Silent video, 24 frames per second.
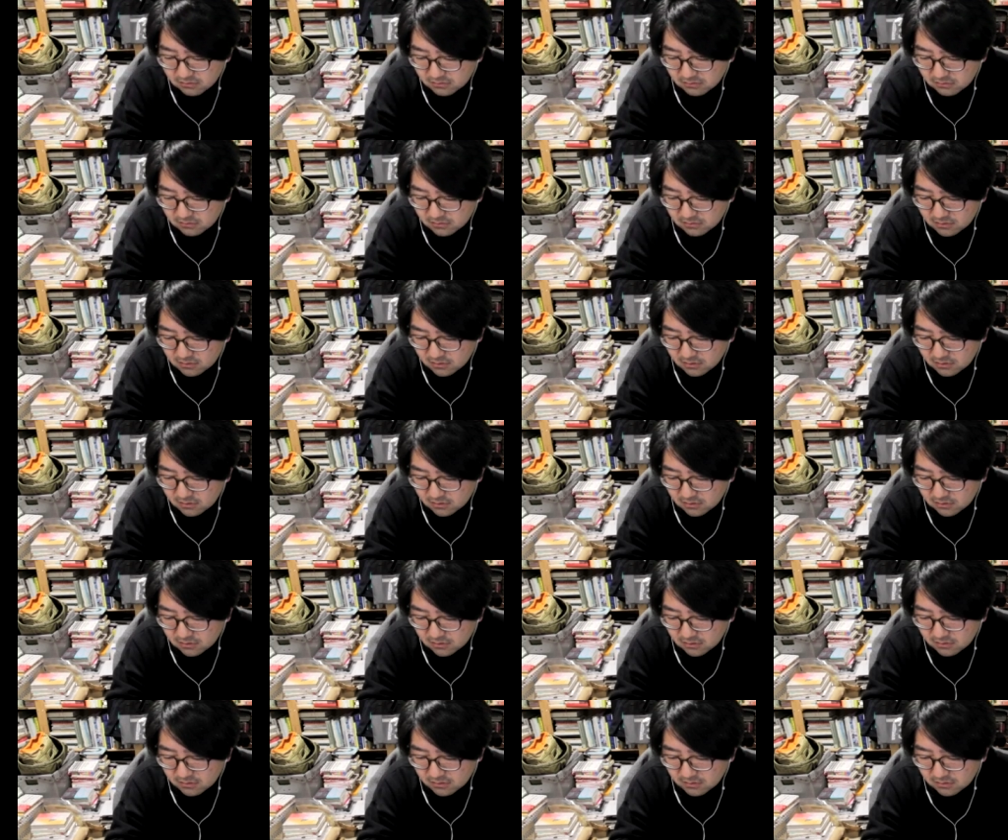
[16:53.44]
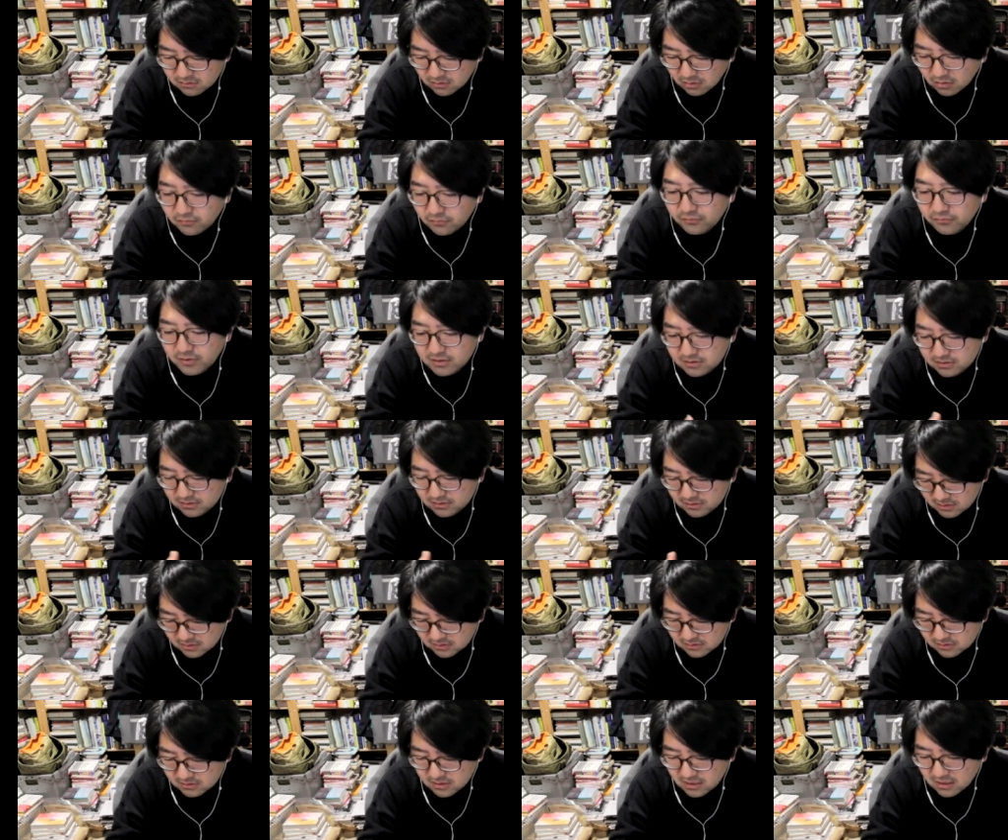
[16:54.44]
uh, hopefully
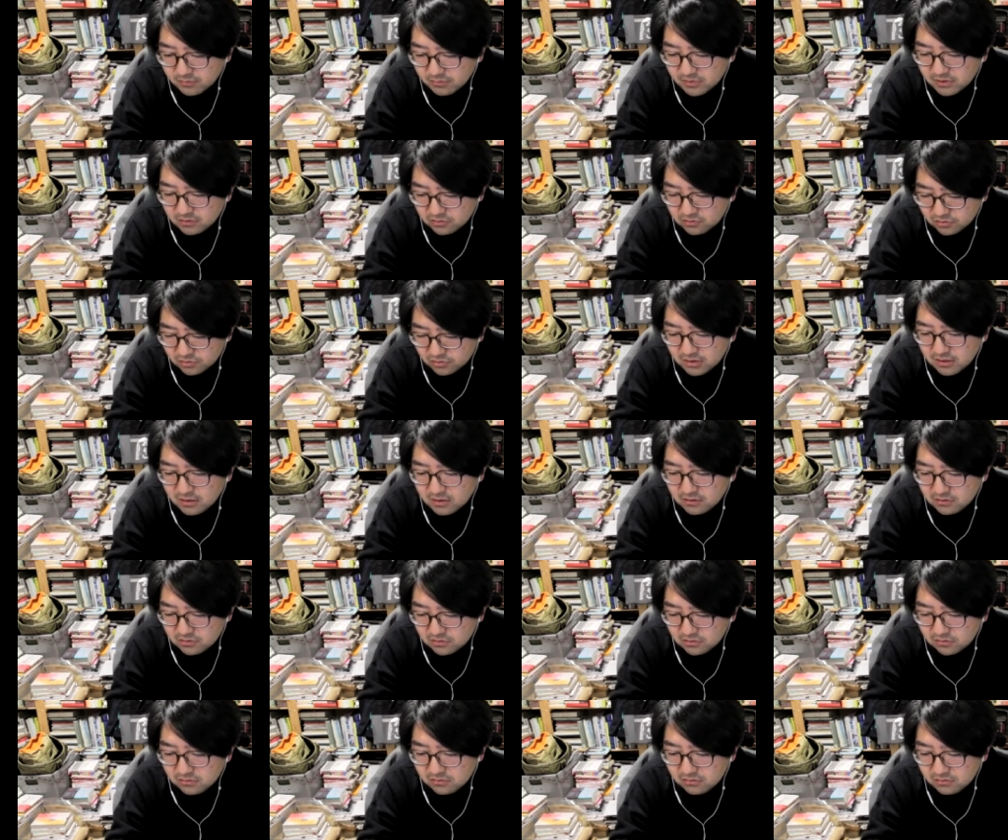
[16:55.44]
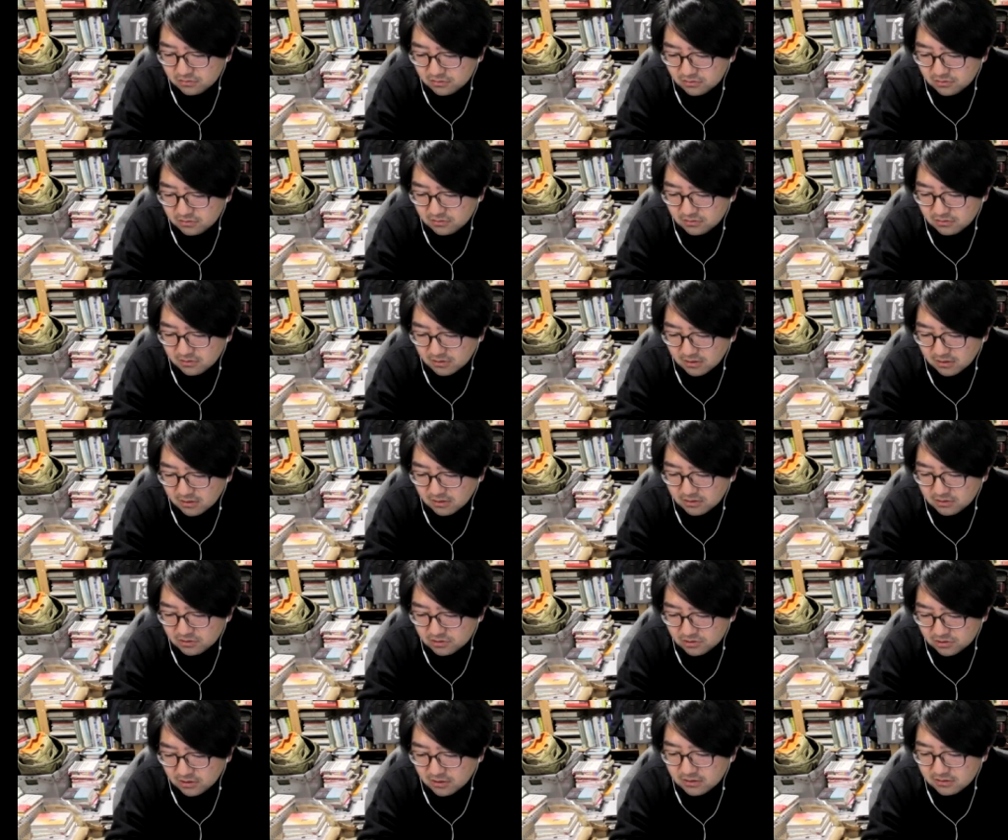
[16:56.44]
it can be the trigger to
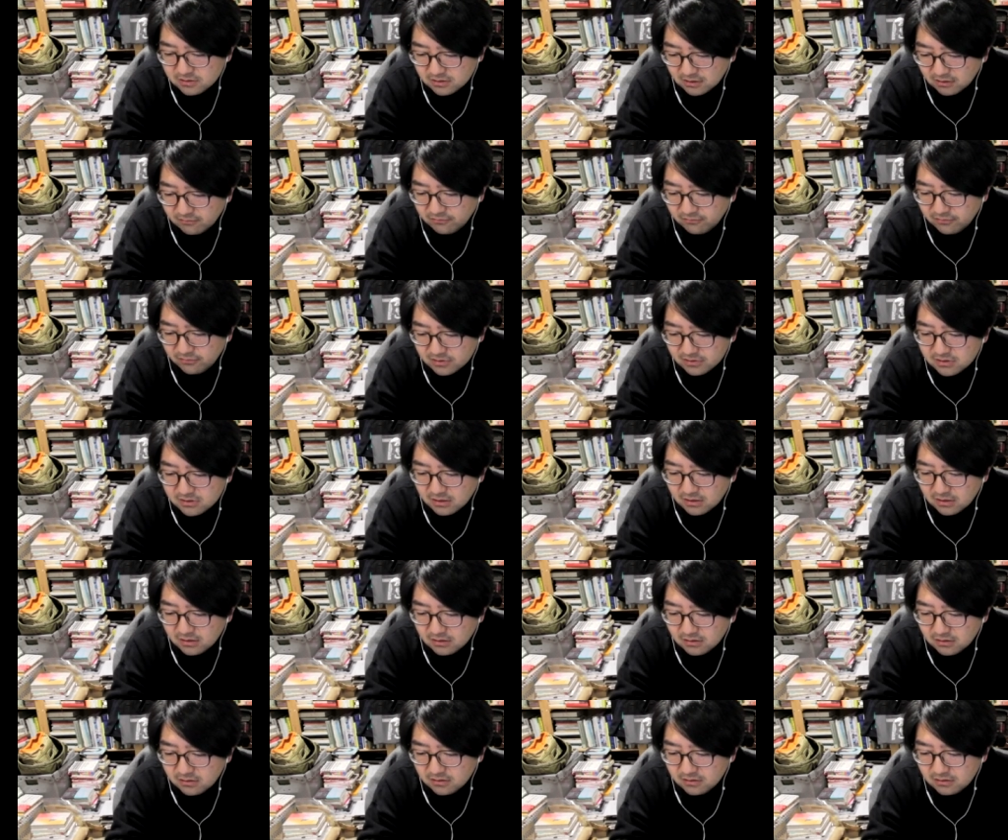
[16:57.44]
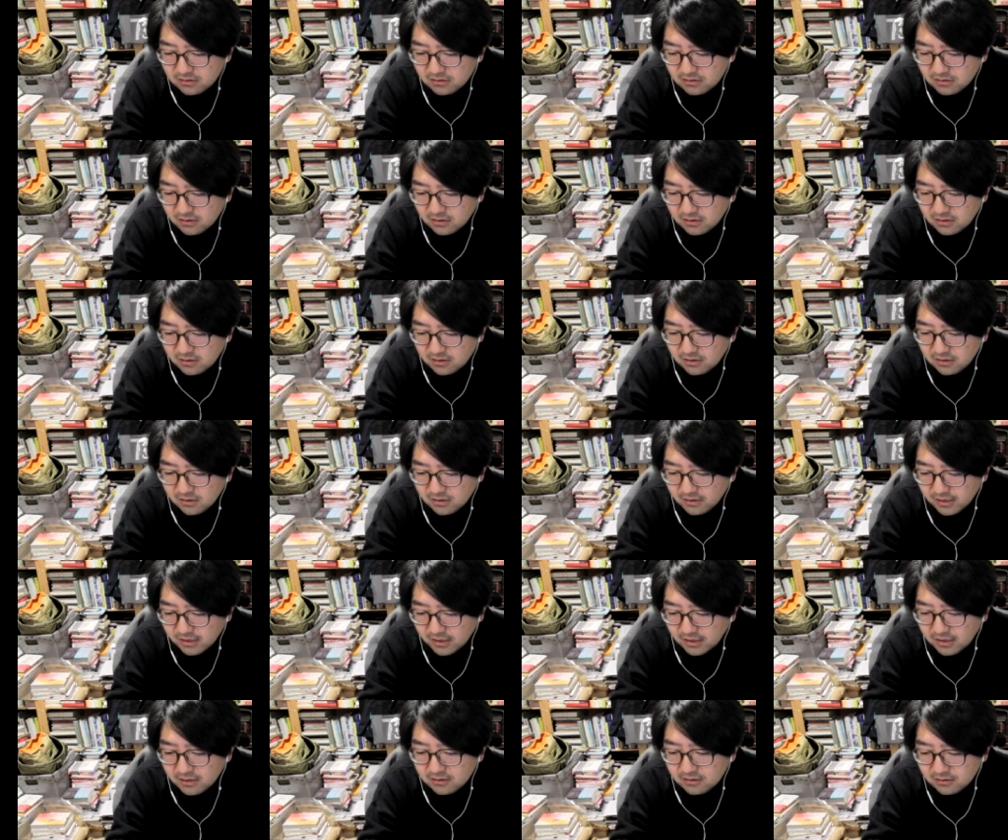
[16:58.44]
change everything,
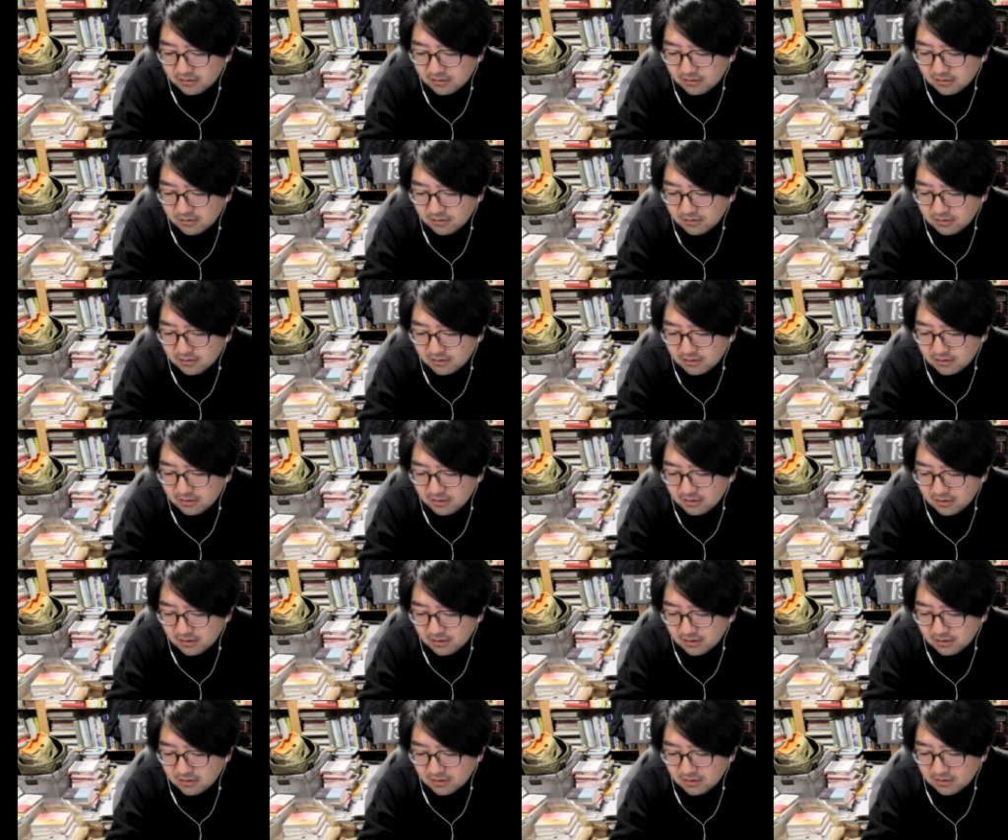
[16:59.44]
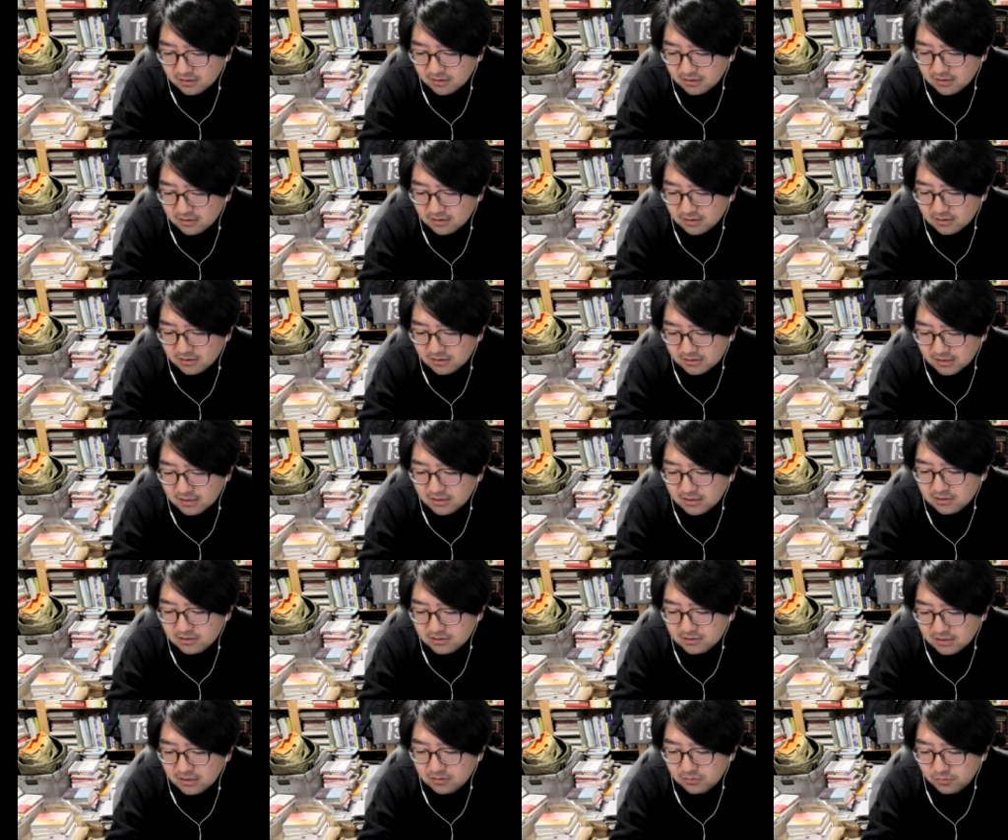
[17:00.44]
and things
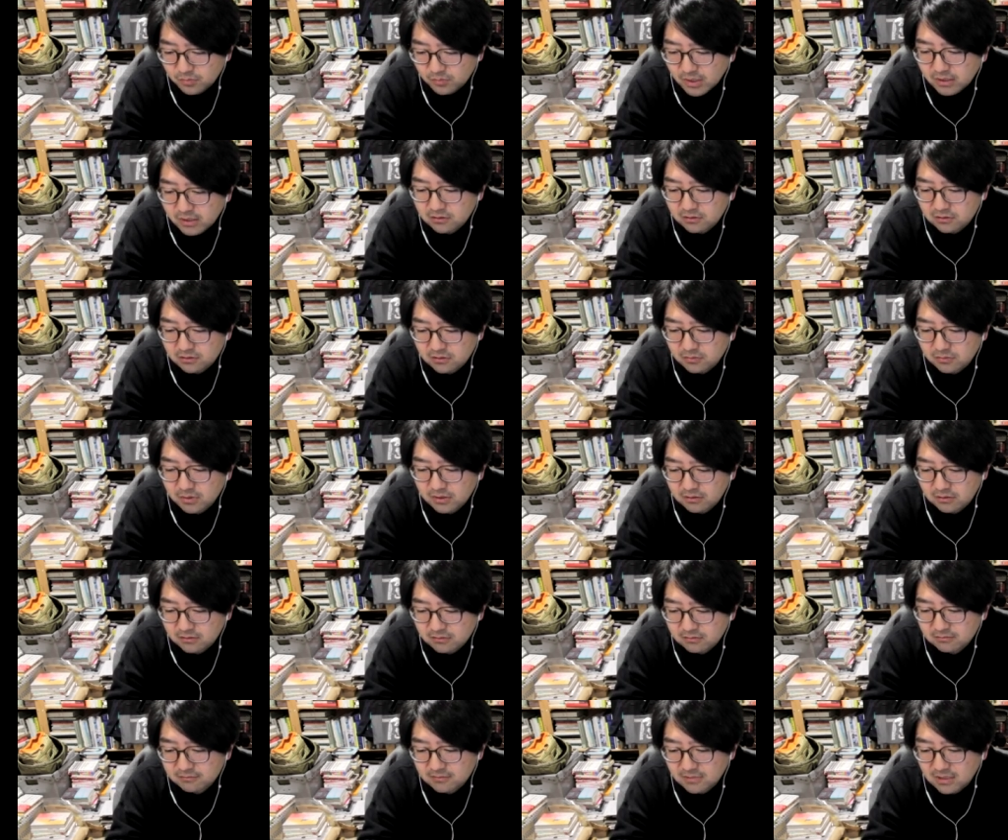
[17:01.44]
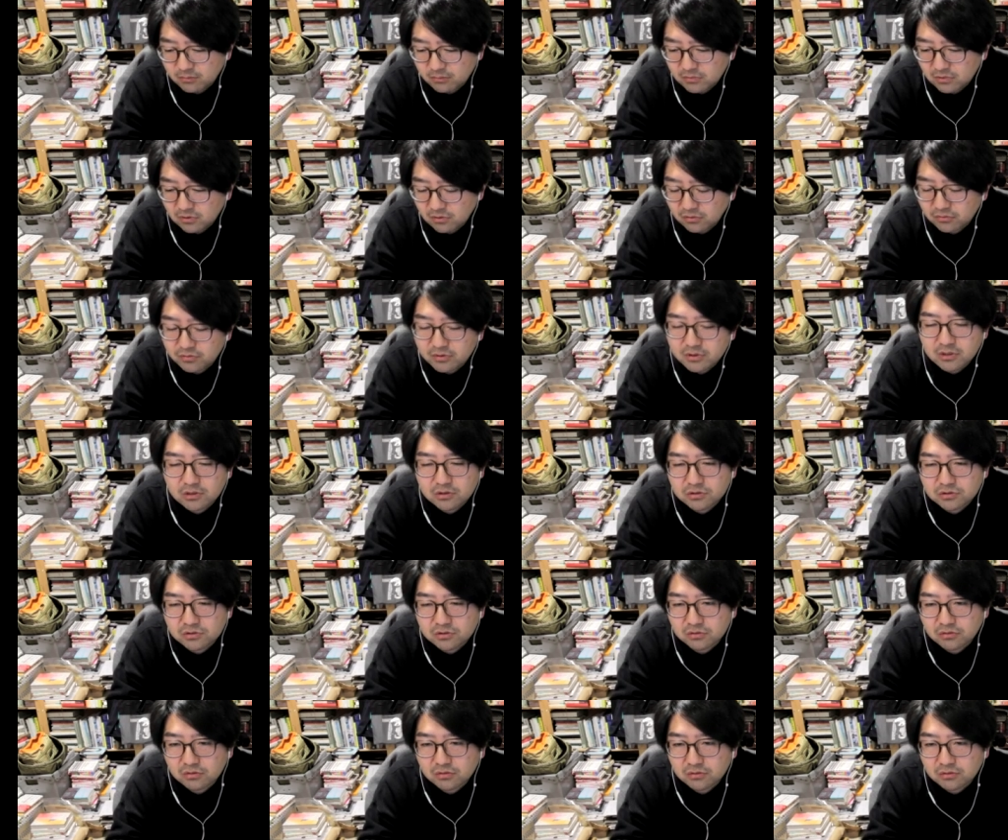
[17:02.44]
get better. But I'm not really
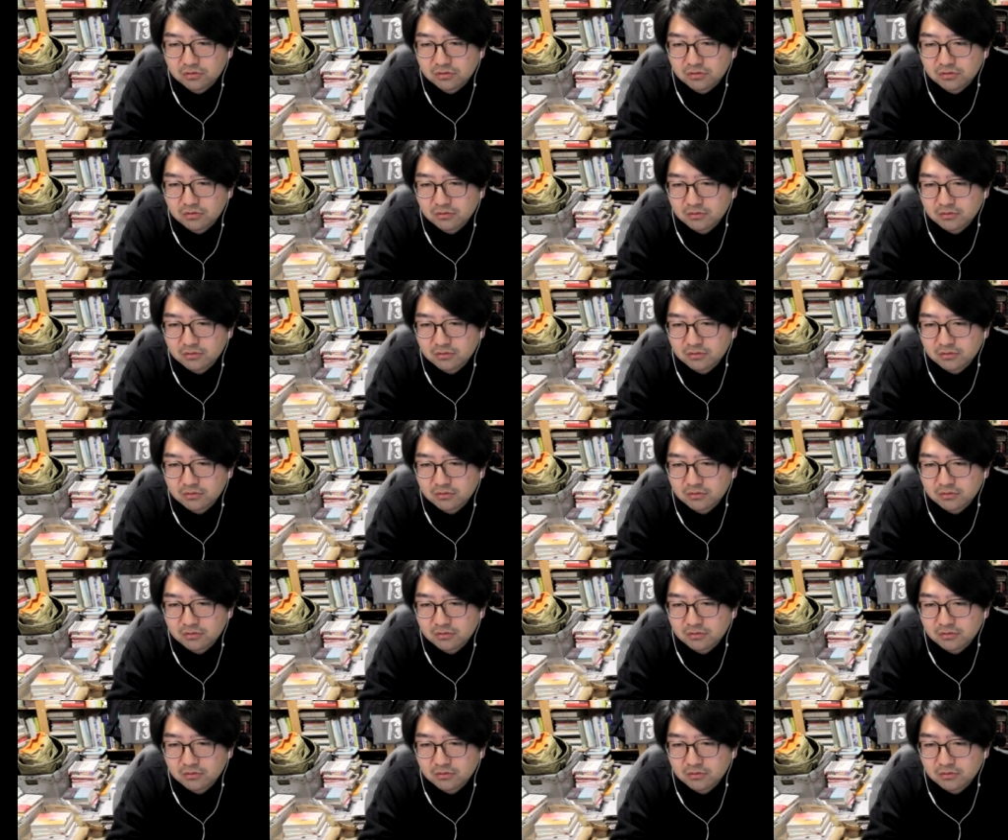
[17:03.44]
sure.